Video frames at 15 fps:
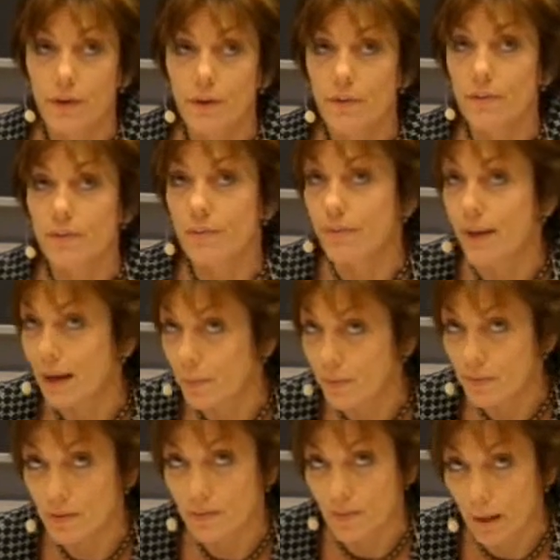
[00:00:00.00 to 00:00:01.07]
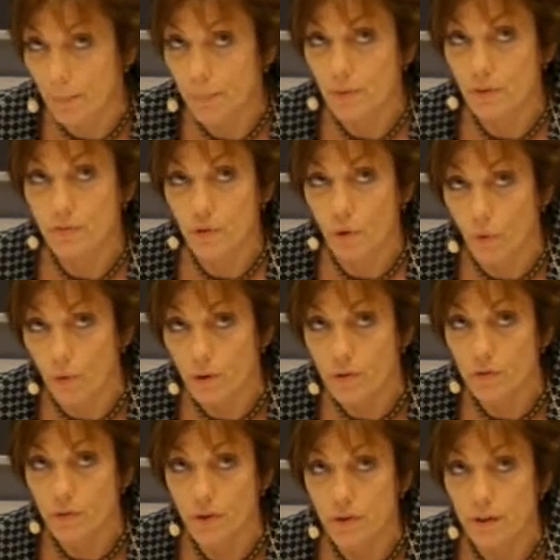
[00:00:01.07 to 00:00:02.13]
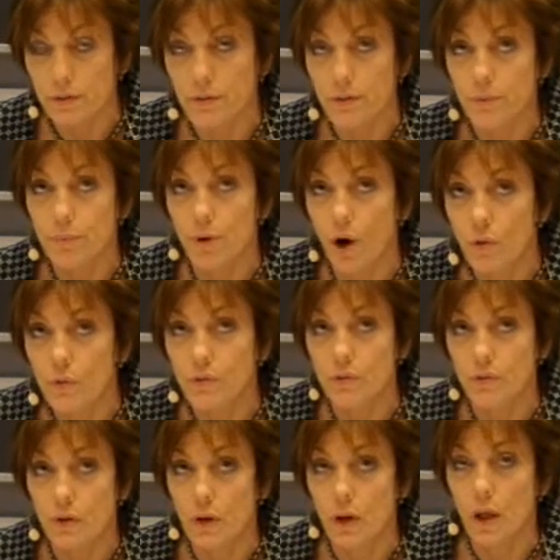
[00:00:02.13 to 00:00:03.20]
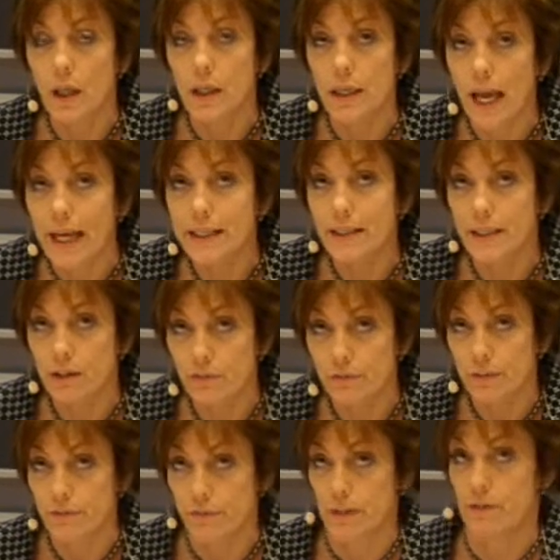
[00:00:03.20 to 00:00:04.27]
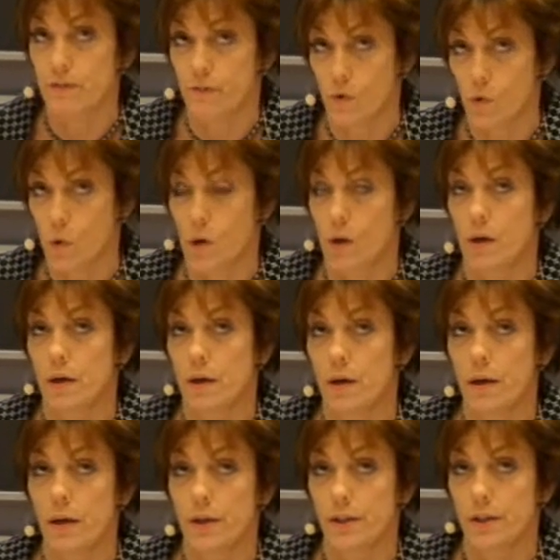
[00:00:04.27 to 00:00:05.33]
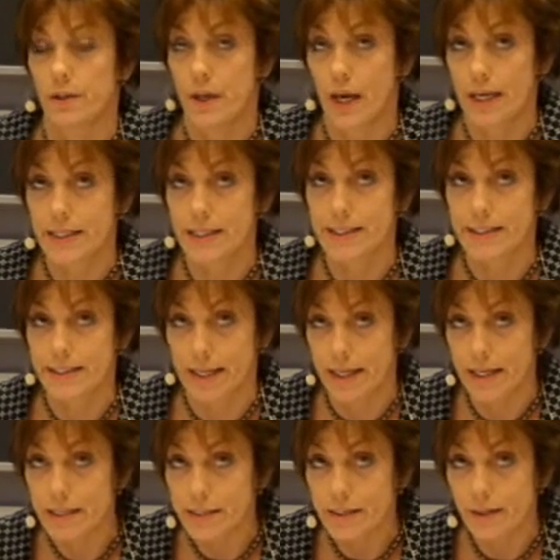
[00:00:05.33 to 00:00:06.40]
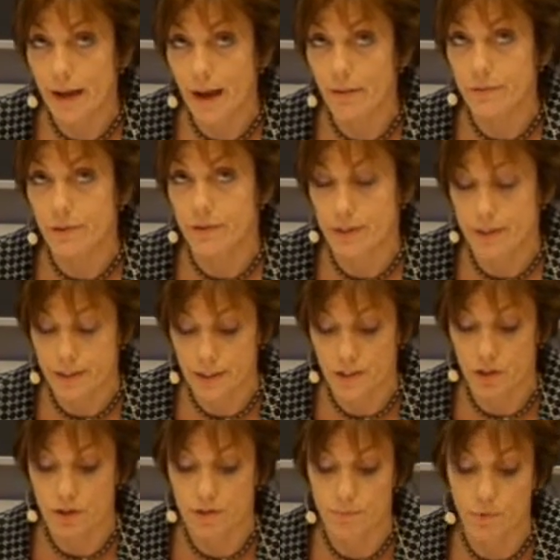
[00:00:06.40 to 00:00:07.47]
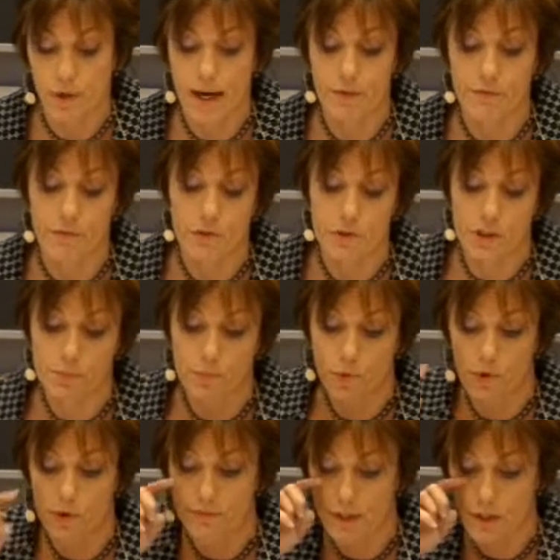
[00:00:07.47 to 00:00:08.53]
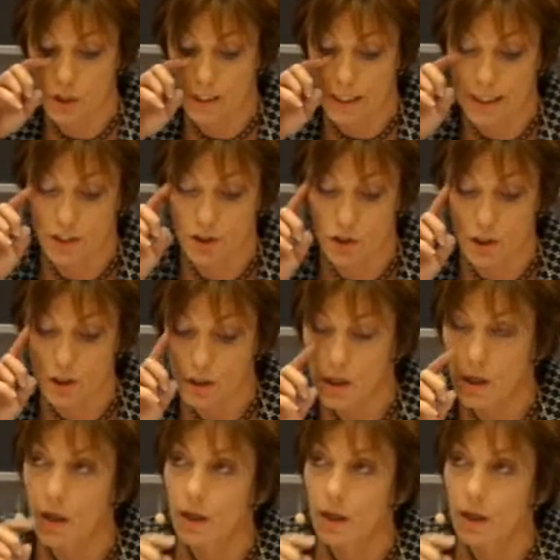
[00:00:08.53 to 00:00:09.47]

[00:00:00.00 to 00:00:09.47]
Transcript: Famous example, of course, in post-1954 United States, after the decision in Brown versus Board of Education,